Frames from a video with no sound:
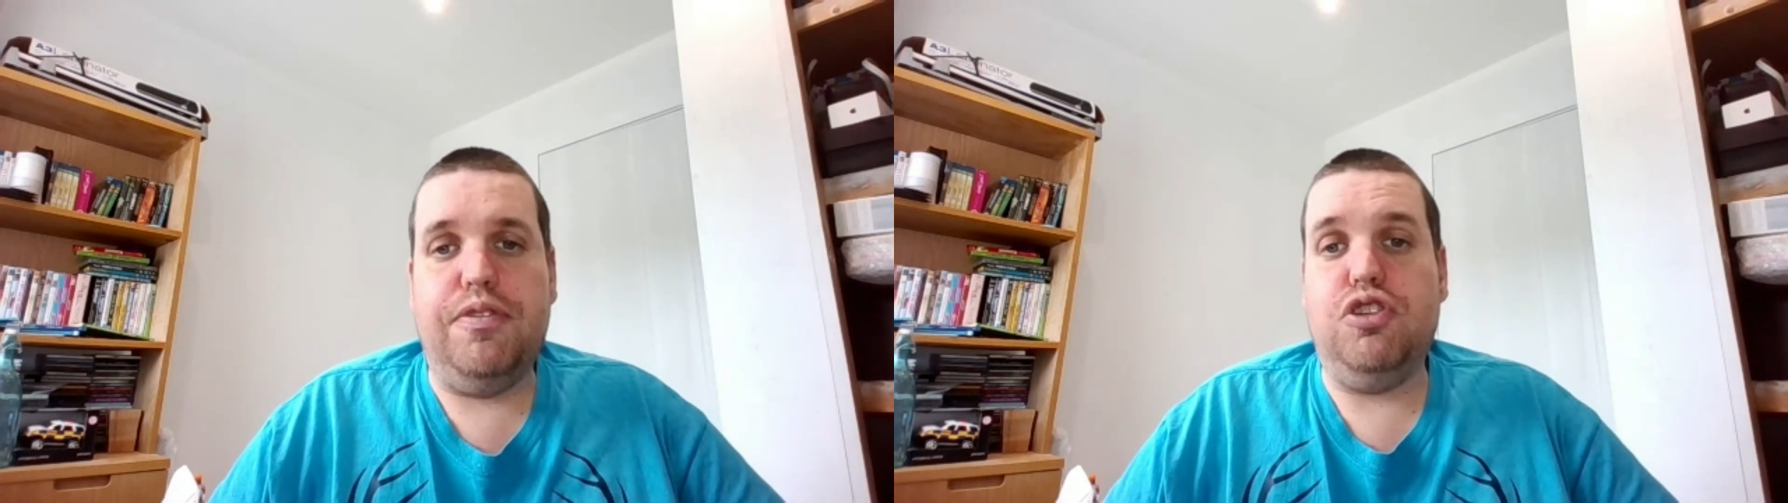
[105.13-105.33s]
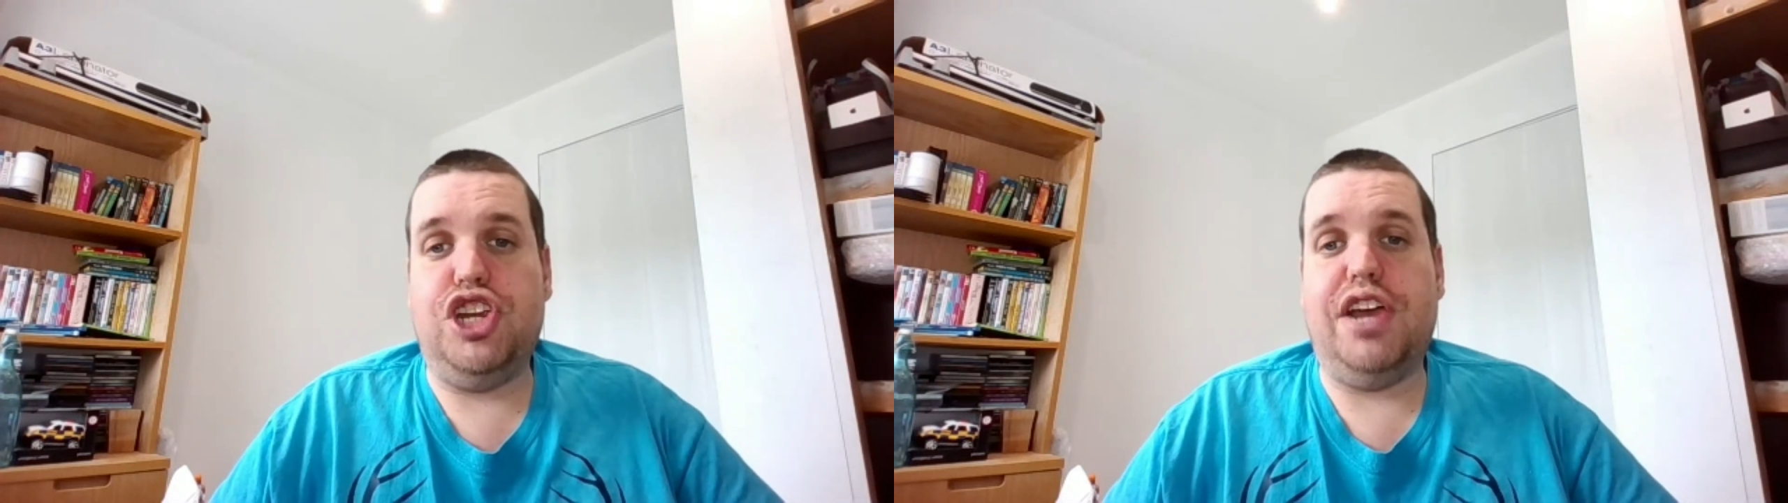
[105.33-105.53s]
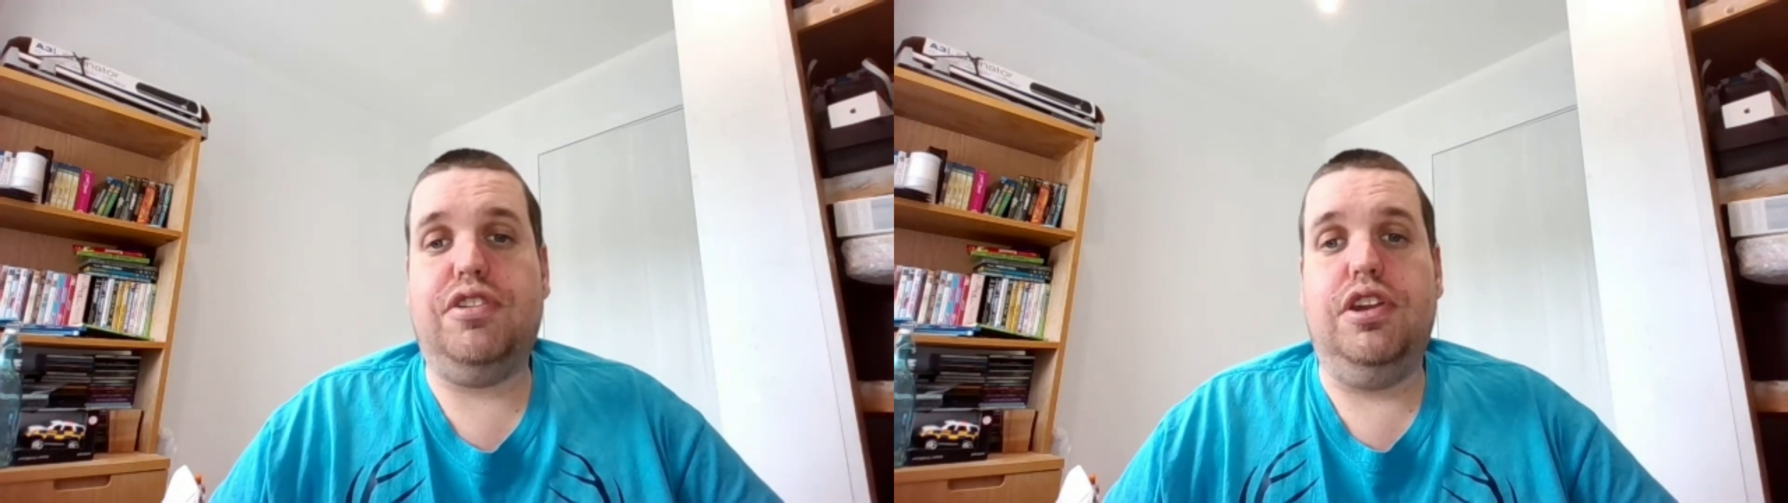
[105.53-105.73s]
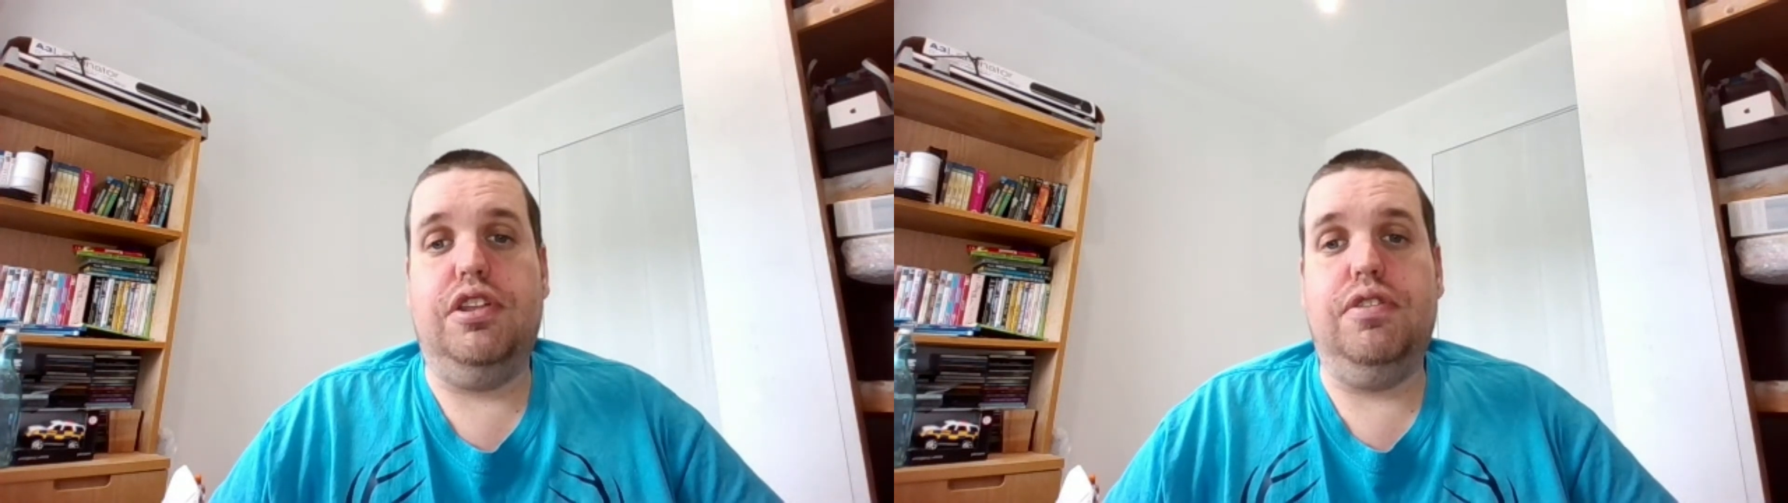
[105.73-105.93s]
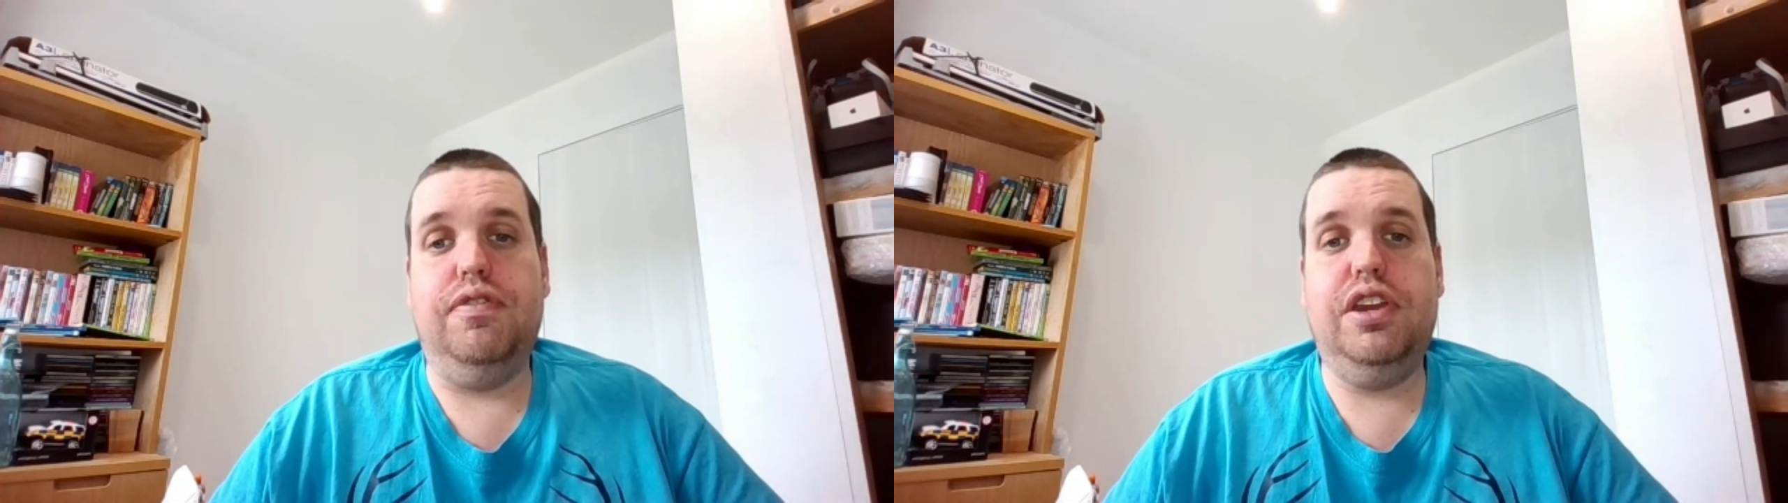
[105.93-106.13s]
shouting at
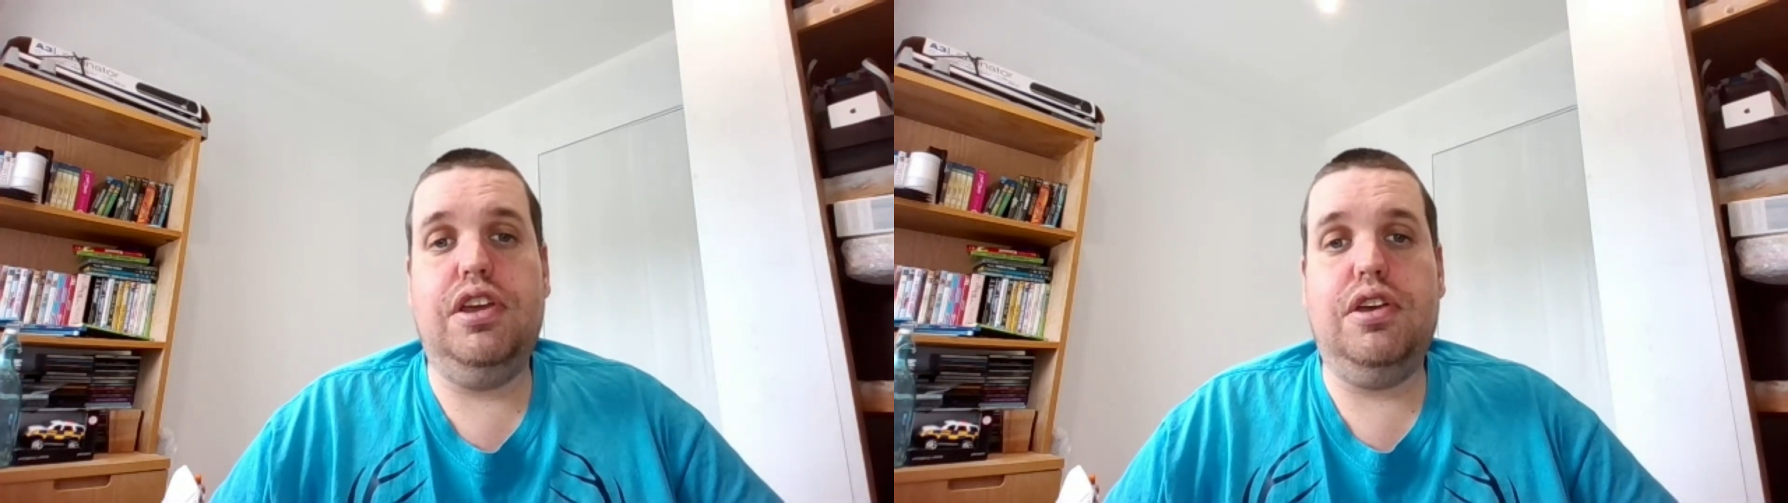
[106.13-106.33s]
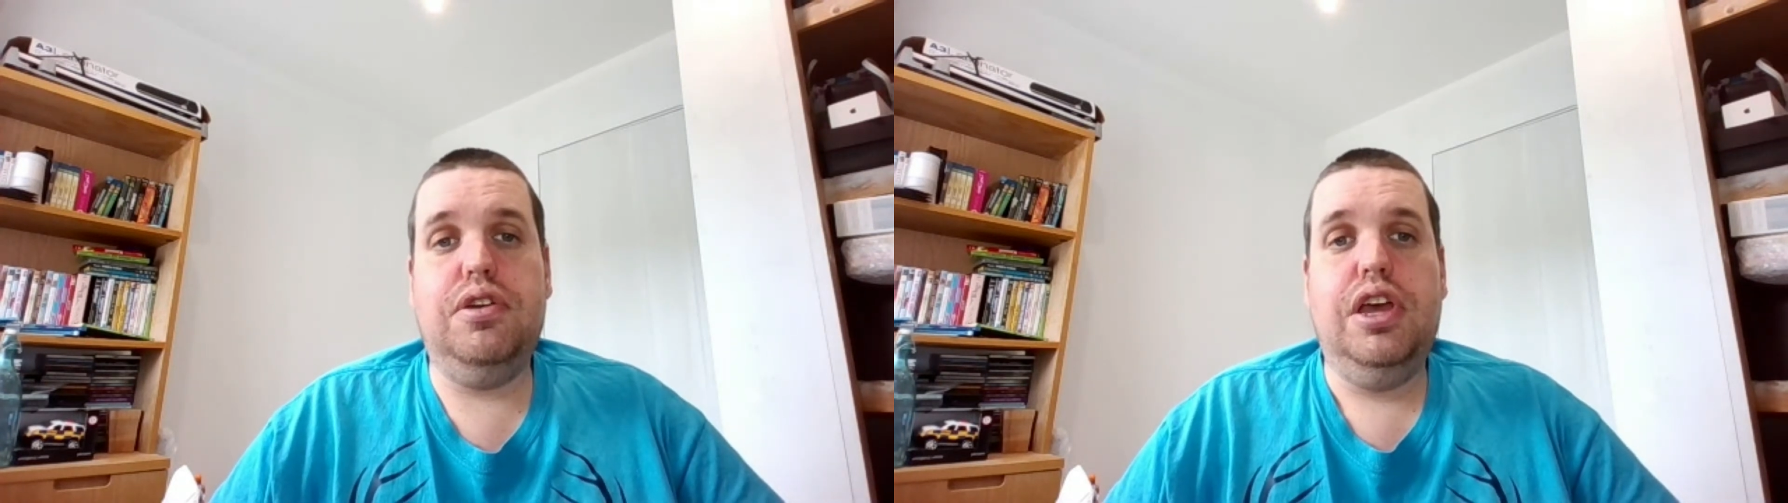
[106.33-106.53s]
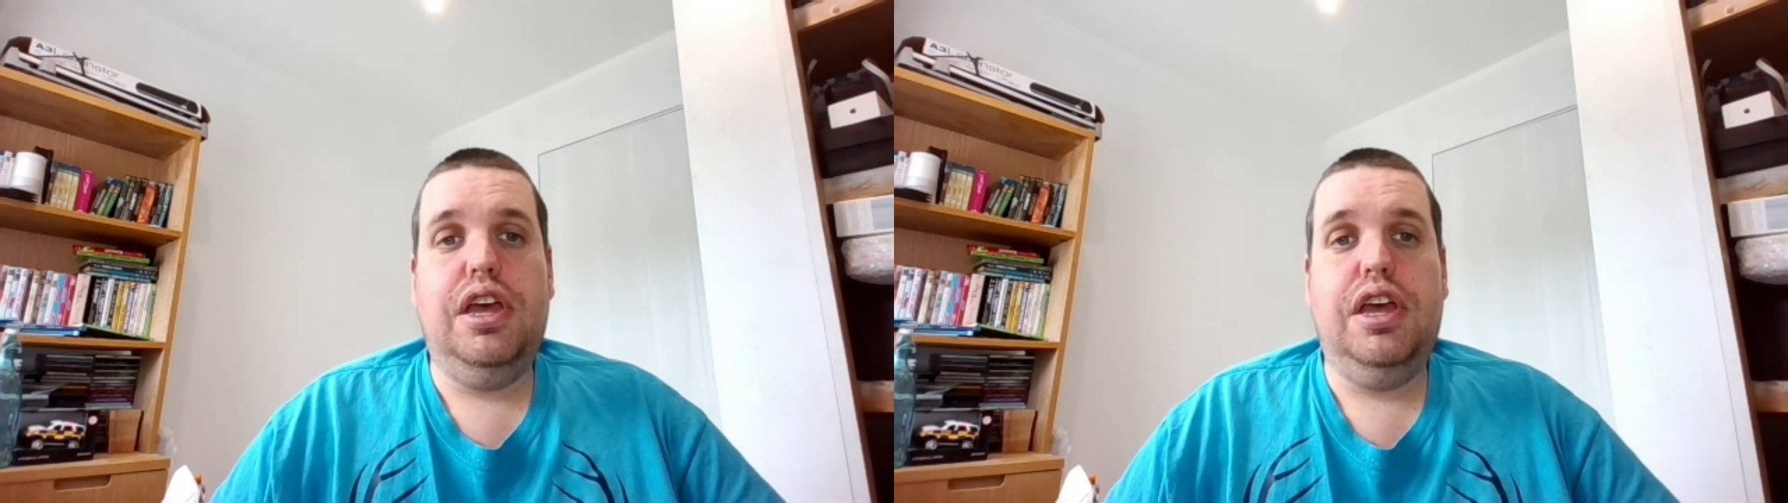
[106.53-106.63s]
the video